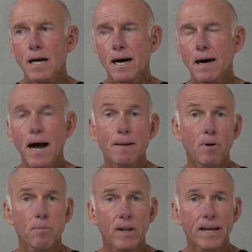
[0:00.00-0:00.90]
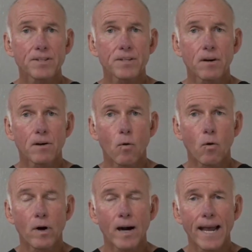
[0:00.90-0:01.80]

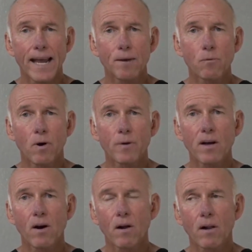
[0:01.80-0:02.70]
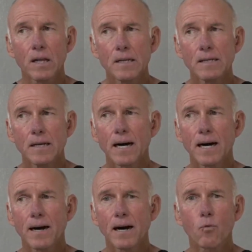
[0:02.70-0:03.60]
hypoplasia or a what we call
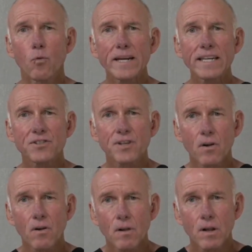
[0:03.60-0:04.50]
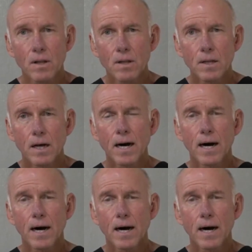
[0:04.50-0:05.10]
a regional,